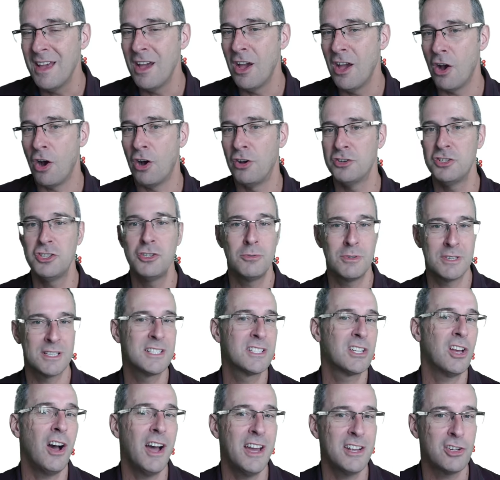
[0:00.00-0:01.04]
onto a
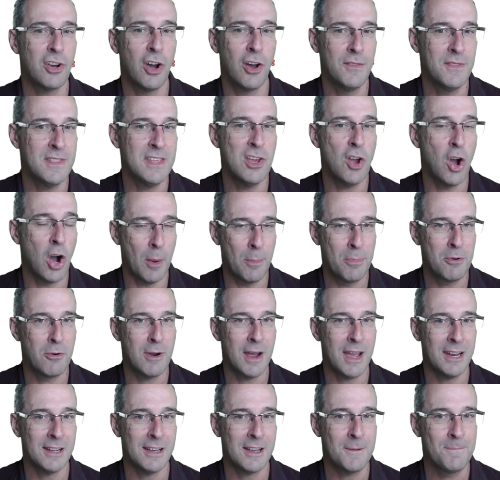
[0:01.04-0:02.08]
site on the
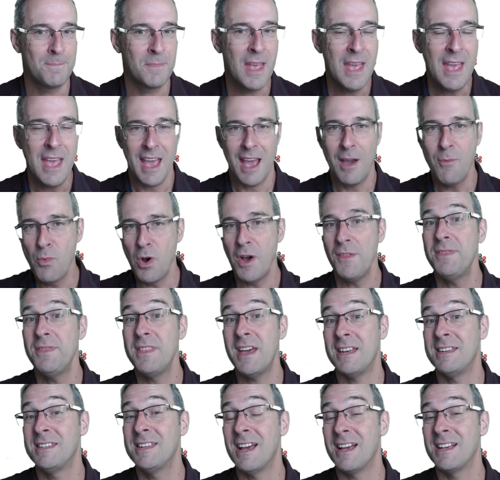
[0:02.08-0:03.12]
operator. And what
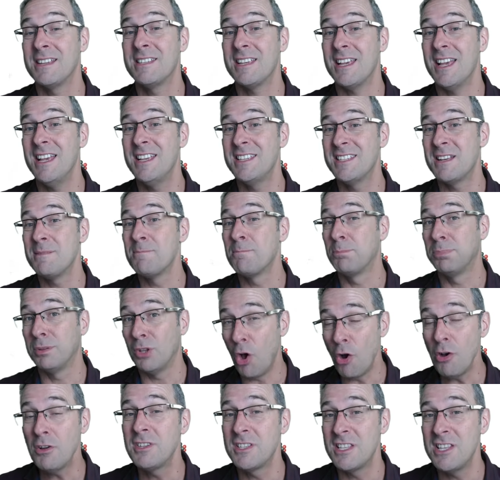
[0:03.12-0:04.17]
that does is it
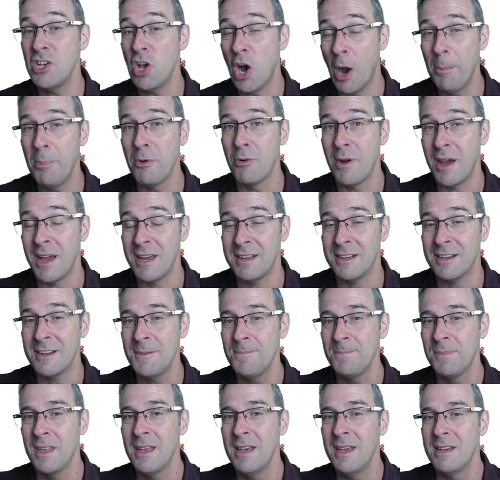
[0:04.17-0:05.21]
blocks the operator
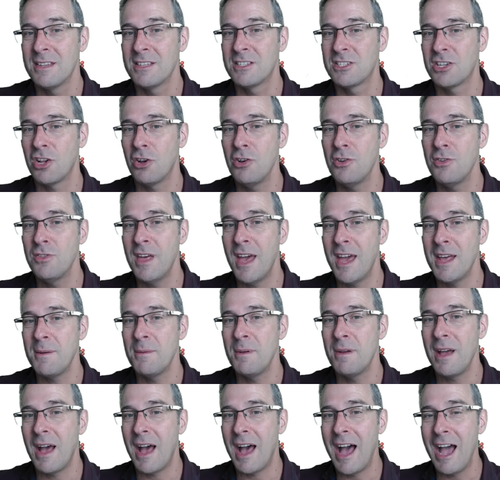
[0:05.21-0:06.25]
so that
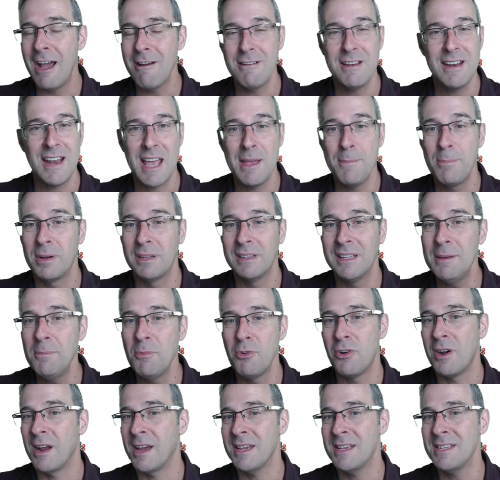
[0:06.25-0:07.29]
RNA
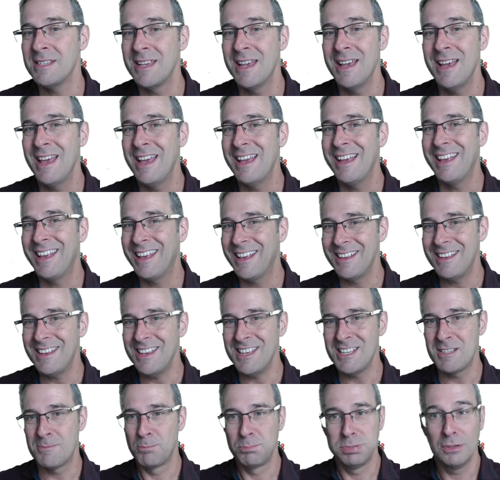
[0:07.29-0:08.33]
polymerase is
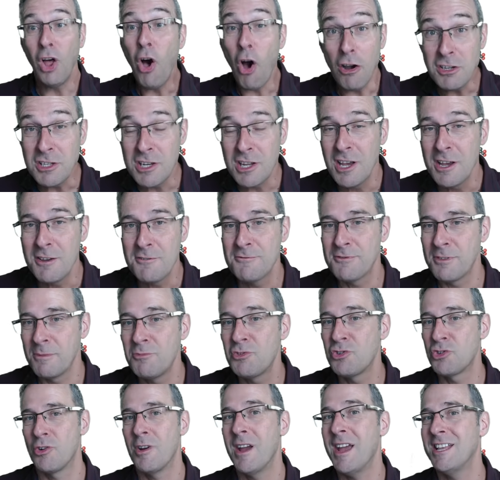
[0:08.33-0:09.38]
blocked from
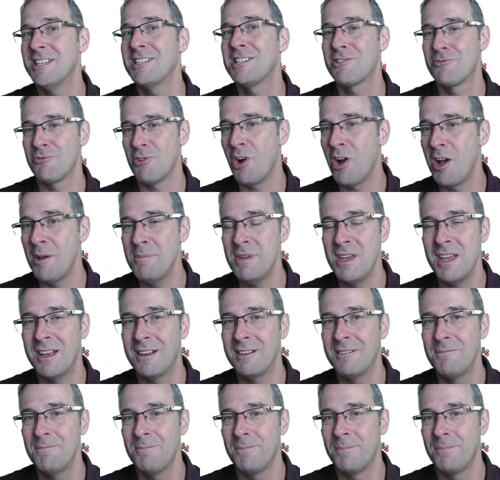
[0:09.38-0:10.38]
transcribing